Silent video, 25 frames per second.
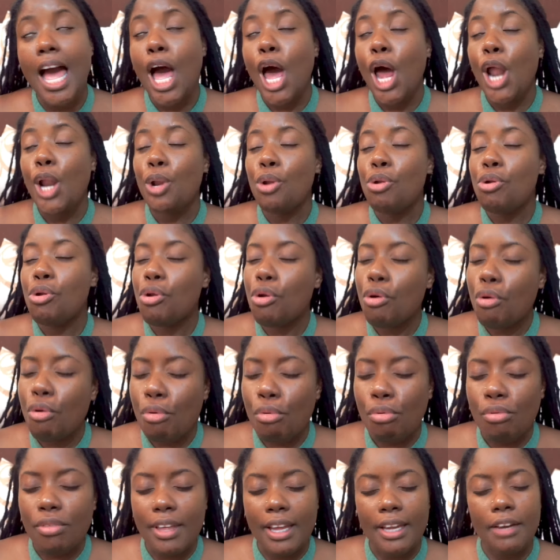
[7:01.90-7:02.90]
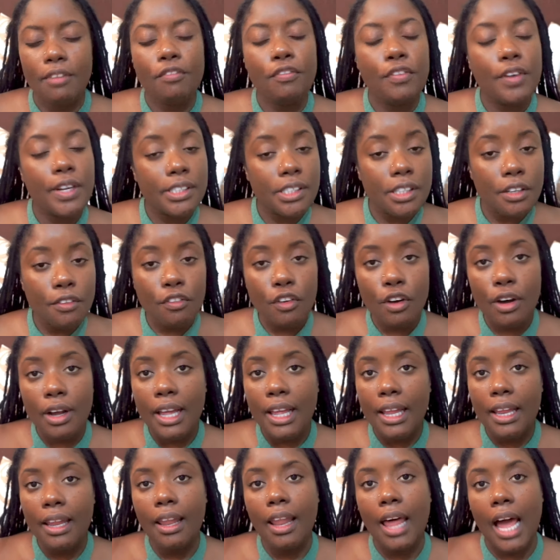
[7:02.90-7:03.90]
know that first of
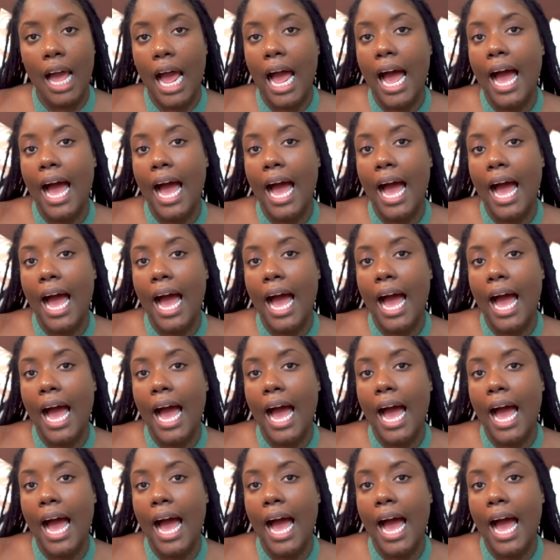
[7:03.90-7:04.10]
all,